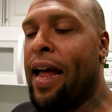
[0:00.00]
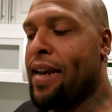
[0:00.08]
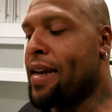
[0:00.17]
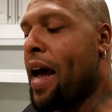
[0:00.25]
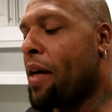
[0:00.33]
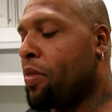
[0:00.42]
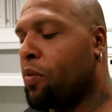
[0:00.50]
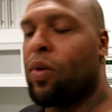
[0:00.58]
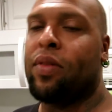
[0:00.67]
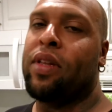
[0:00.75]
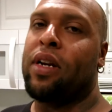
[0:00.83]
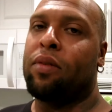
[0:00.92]
not the
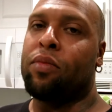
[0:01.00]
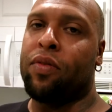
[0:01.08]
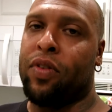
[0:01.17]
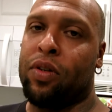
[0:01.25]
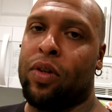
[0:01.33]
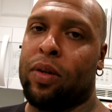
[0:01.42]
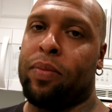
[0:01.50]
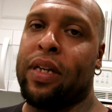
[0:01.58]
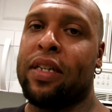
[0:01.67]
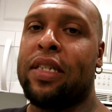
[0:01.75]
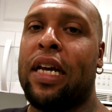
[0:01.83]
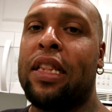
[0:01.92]
one that I'm reviewing,
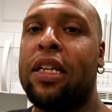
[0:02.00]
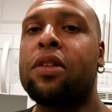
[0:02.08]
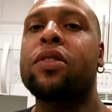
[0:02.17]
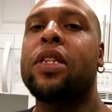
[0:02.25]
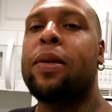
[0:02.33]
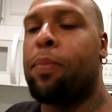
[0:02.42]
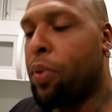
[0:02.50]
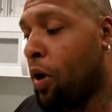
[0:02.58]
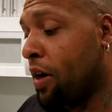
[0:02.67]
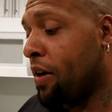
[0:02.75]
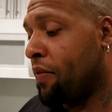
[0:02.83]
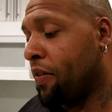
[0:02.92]
because I literally
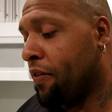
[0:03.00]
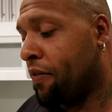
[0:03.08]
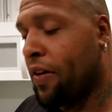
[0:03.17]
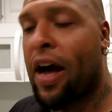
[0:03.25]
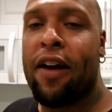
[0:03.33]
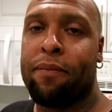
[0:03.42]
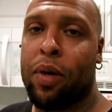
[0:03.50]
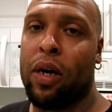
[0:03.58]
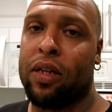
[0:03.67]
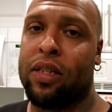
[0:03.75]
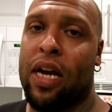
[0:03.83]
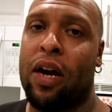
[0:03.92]
bought it for
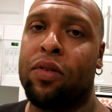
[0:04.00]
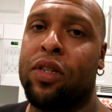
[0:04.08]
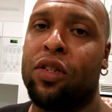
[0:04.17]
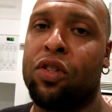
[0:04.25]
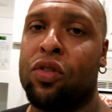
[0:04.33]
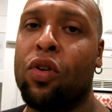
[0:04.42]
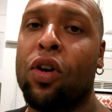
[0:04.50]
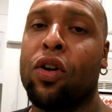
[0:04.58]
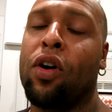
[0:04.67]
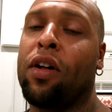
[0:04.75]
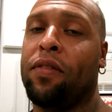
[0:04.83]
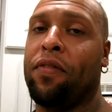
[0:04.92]
$5. I was in a store
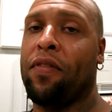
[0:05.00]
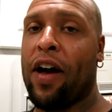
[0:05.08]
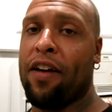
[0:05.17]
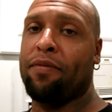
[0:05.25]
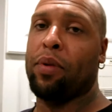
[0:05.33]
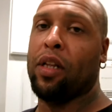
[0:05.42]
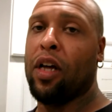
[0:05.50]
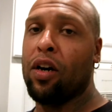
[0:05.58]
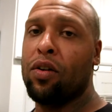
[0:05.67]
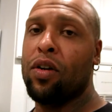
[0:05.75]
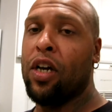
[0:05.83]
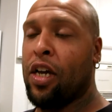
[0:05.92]
called Five
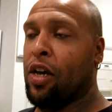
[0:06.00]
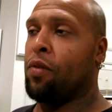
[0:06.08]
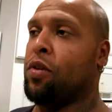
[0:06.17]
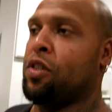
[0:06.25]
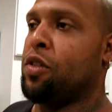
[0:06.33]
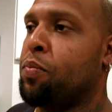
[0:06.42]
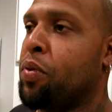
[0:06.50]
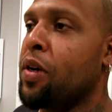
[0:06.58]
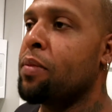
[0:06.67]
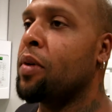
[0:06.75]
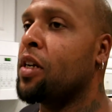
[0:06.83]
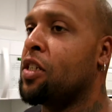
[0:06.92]
Below, which is
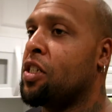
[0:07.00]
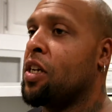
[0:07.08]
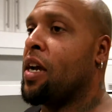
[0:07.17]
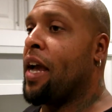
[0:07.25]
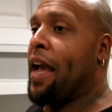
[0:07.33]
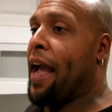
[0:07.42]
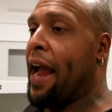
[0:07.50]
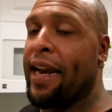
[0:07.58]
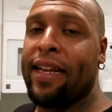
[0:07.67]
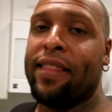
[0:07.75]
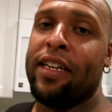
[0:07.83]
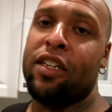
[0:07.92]
pretty much
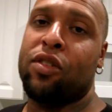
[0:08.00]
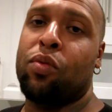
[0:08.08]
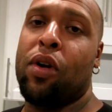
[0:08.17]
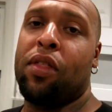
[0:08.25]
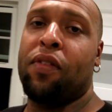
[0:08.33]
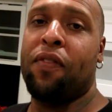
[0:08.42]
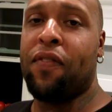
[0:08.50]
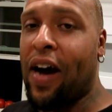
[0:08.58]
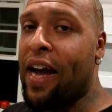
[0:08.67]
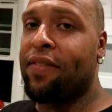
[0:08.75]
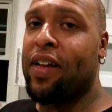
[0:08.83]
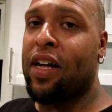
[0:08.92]
anything is worth
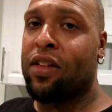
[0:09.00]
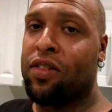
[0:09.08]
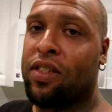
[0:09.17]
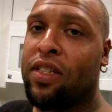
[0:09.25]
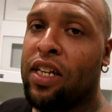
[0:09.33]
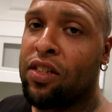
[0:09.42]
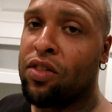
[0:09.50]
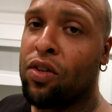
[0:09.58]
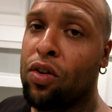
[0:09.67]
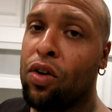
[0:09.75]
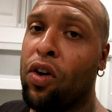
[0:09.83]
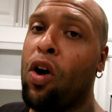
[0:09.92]
$5 in that
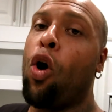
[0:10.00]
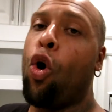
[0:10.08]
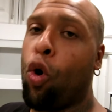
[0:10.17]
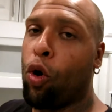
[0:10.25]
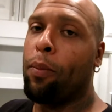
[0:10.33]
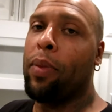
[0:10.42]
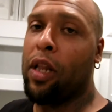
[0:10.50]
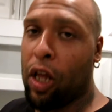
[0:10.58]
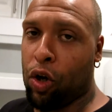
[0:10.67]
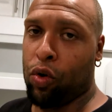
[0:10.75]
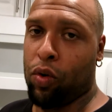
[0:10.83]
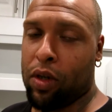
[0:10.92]
store or
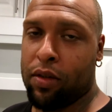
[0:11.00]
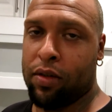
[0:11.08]
below.